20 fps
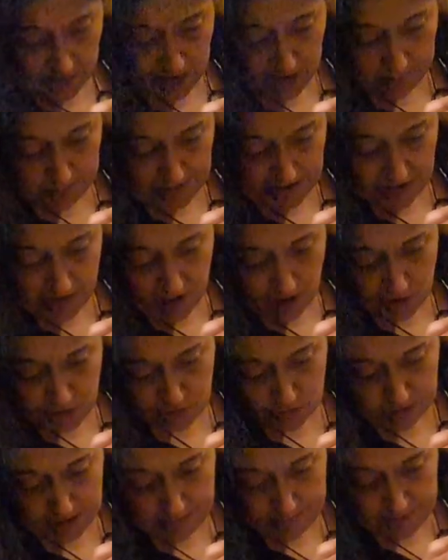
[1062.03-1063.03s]
There'd been no
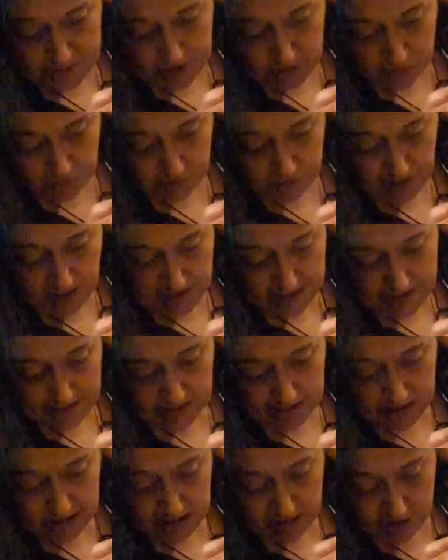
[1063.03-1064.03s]
screaming or
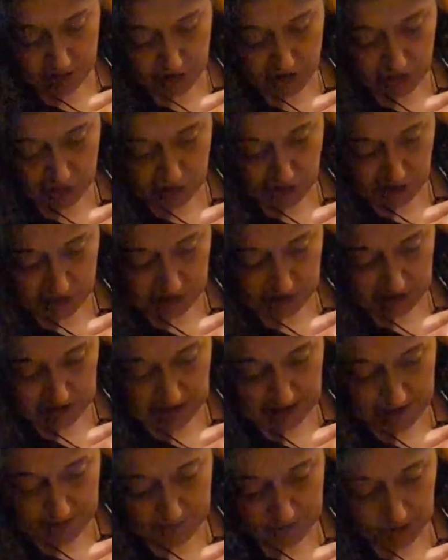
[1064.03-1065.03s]
crying. She had just
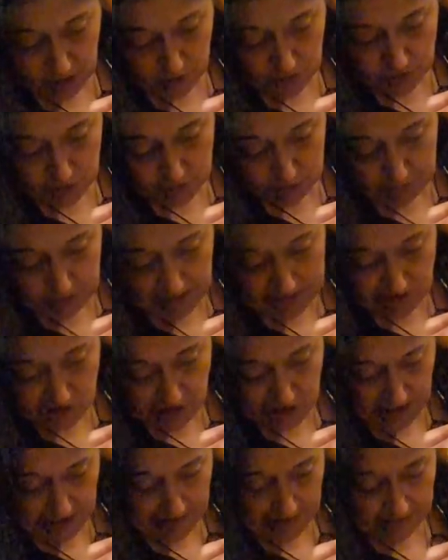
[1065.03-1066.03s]
climbed onto a
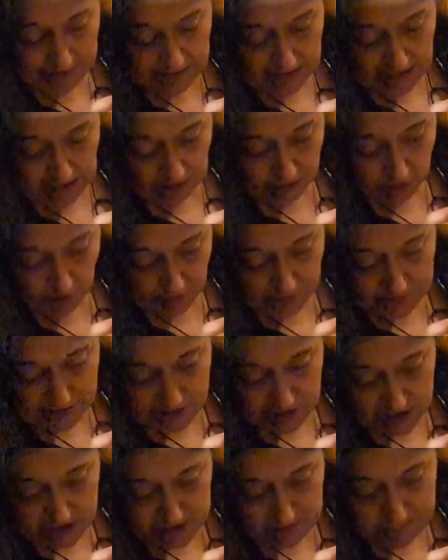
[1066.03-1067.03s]
chair and gone
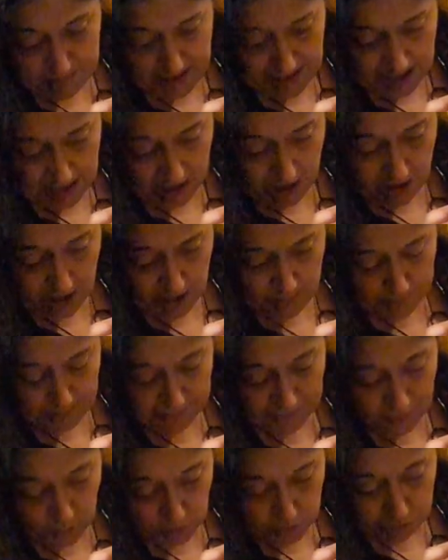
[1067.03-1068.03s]
into the spa
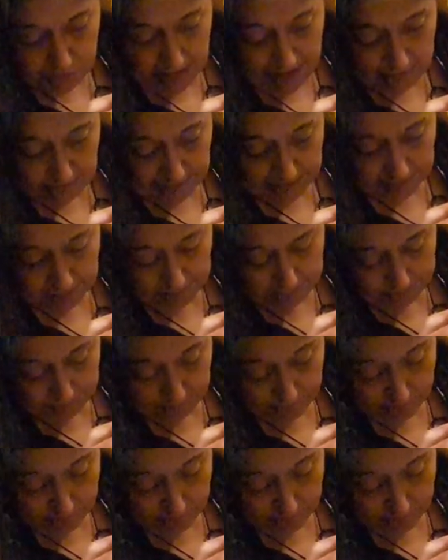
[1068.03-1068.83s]
before drowning.